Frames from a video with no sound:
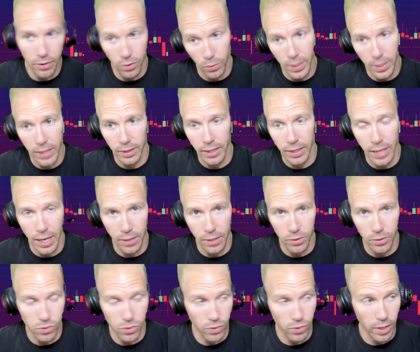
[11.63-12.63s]
the weekly
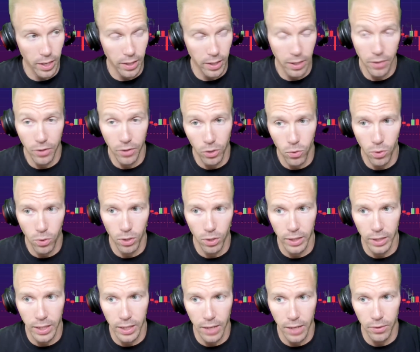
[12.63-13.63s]
candle's red, the
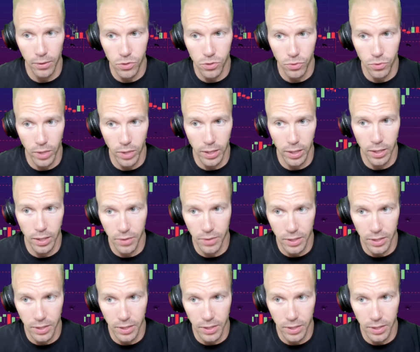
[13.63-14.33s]
quarterly candle's red,